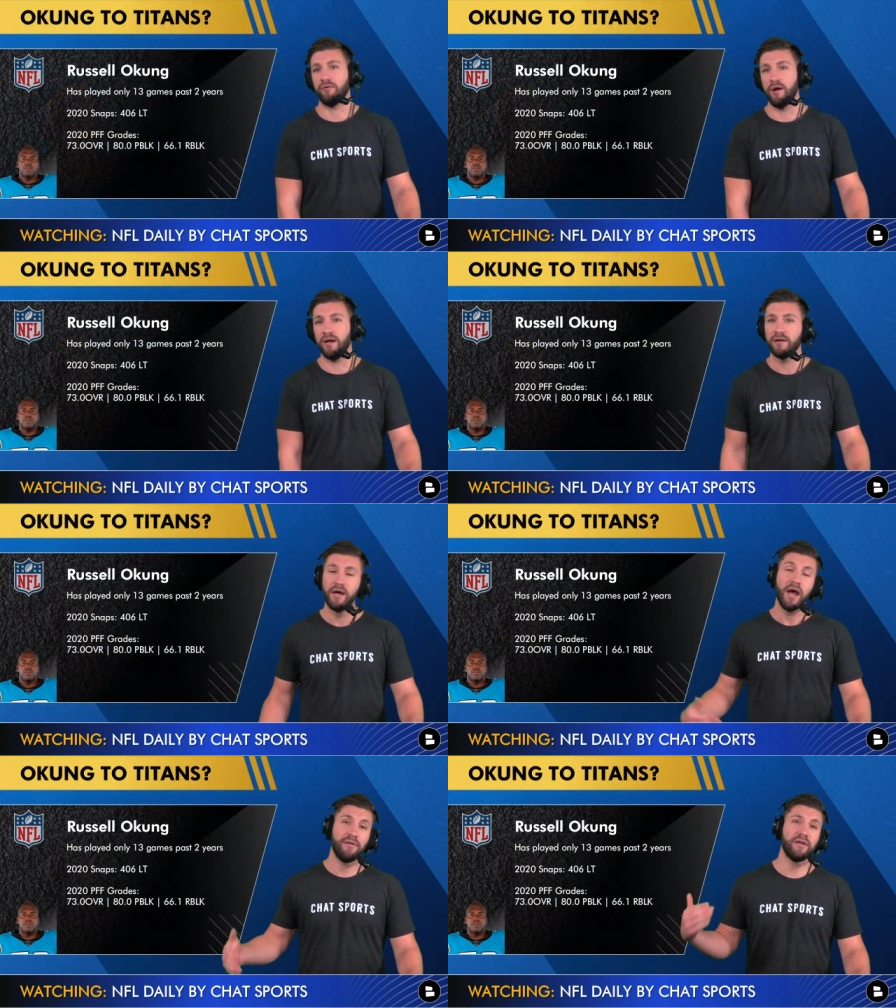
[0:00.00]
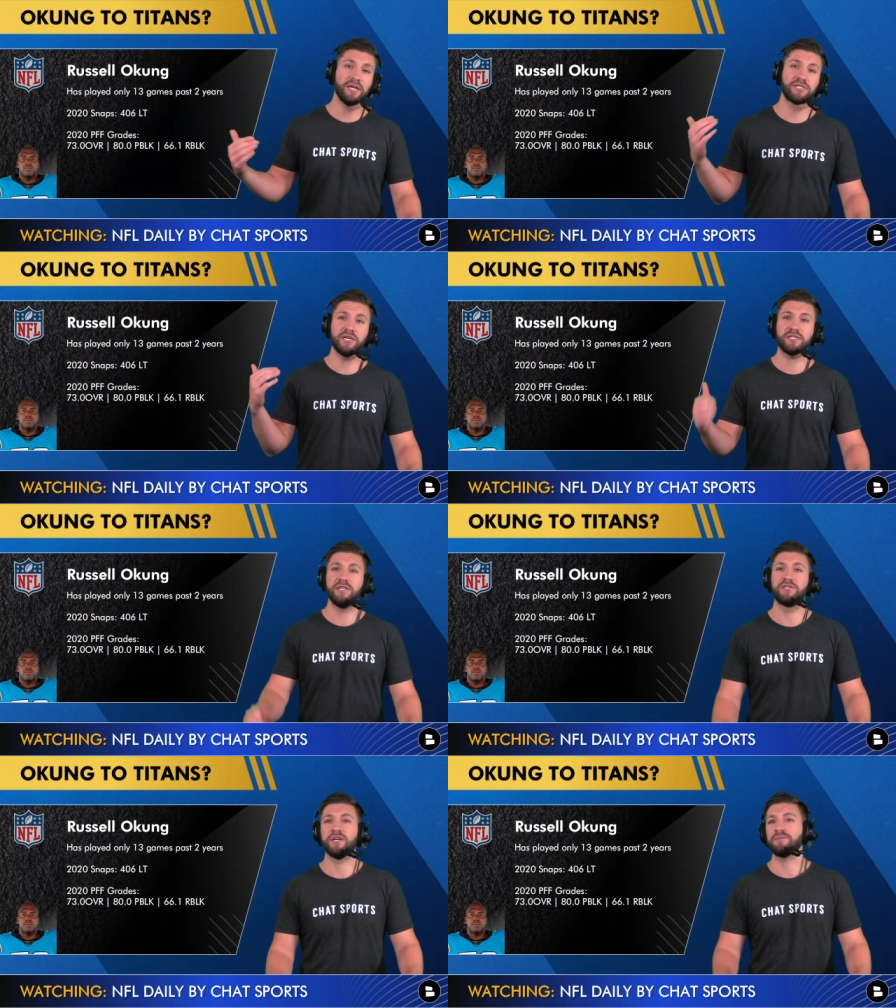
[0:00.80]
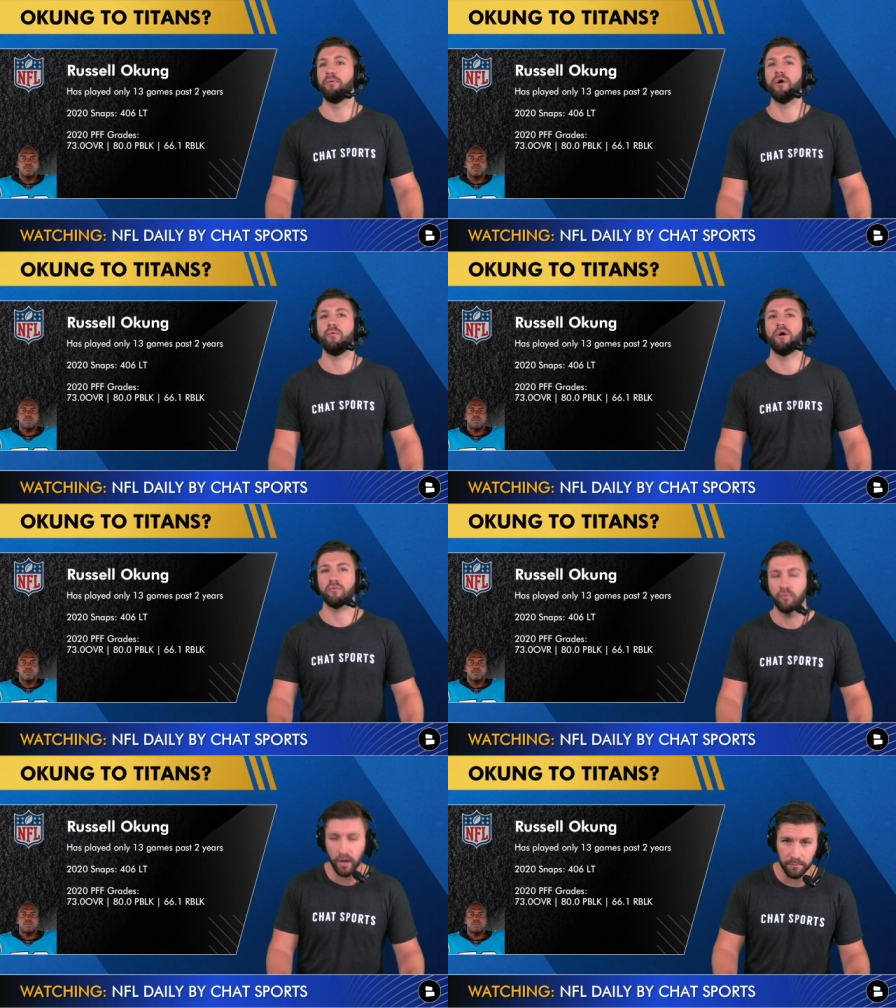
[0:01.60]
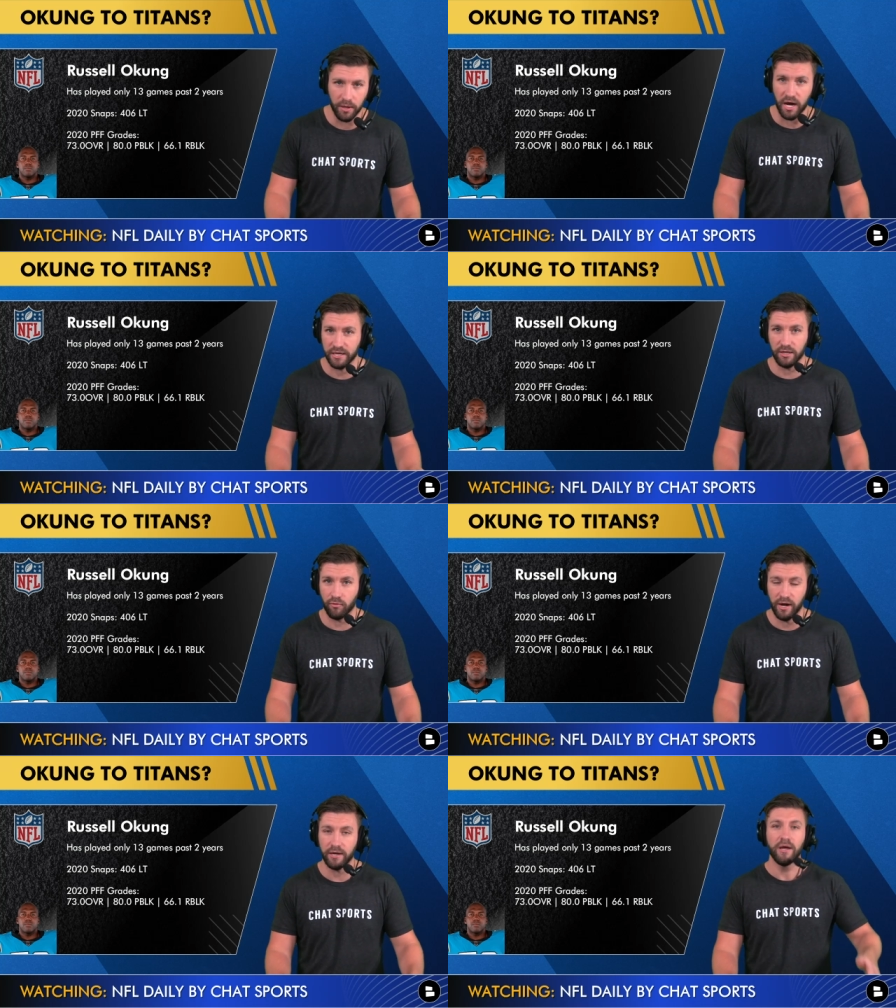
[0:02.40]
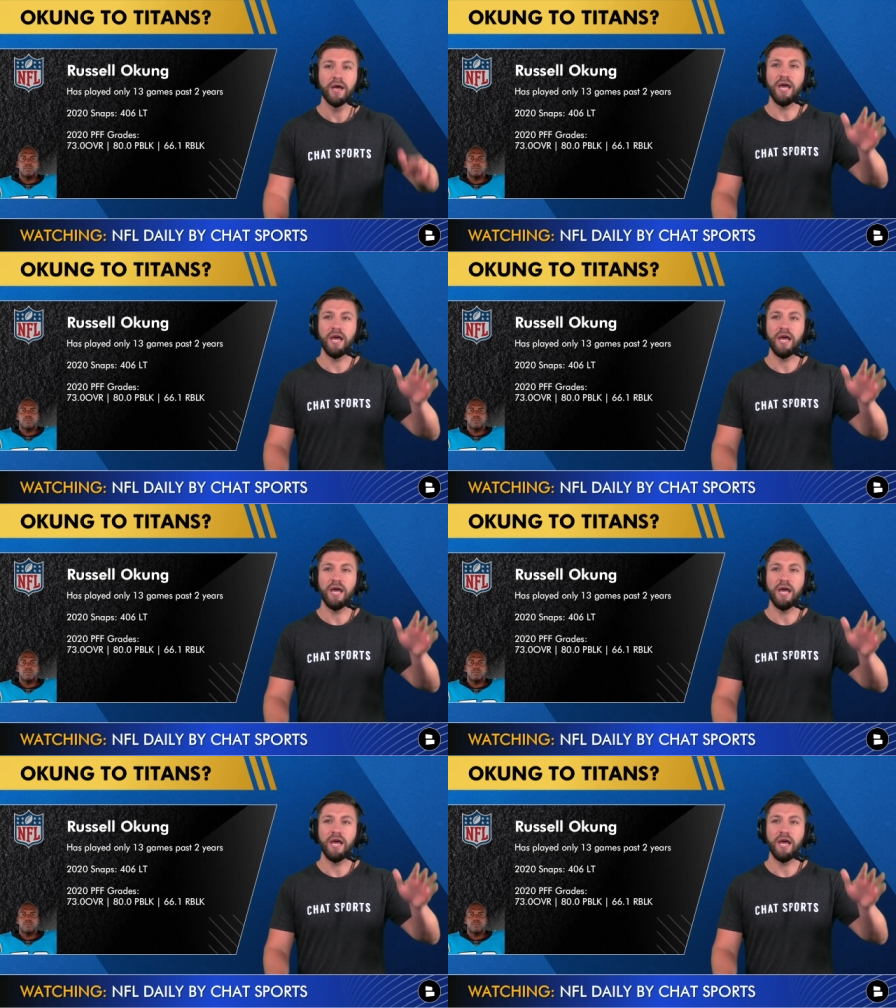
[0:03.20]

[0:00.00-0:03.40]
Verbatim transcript: grade, and then a 66.1 run blocking grade.